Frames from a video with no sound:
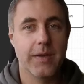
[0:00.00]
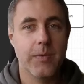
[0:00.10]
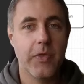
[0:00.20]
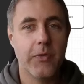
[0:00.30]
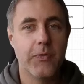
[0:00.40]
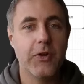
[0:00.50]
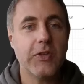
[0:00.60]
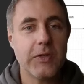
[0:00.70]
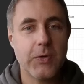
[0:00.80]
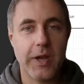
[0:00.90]
with the first
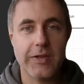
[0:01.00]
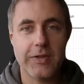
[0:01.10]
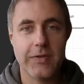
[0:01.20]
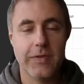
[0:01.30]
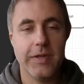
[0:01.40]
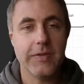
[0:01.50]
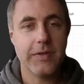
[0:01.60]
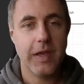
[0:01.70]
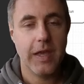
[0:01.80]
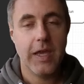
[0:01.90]
iteration of
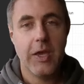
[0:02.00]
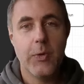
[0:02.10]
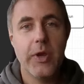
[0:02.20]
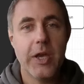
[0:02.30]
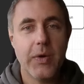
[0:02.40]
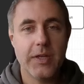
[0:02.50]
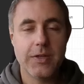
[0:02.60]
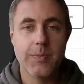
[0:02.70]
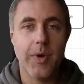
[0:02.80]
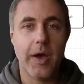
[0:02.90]
this, we go
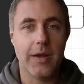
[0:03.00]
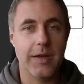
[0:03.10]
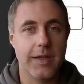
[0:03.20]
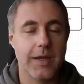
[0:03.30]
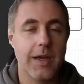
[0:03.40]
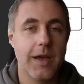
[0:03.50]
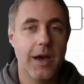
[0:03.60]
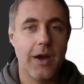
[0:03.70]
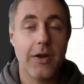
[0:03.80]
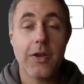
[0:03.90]
into modeling
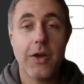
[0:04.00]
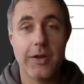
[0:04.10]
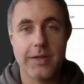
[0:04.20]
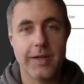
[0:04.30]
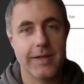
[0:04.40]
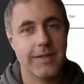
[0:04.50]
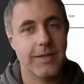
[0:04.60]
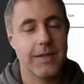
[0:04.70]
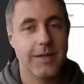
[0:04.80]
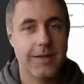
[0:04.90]
our
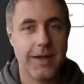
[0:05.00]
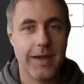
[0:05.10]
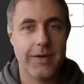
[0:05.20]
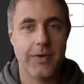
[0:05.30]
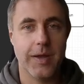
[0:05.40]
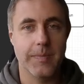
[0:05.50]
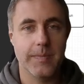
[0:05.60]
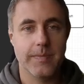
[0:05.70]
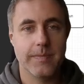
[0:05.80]
context diagram.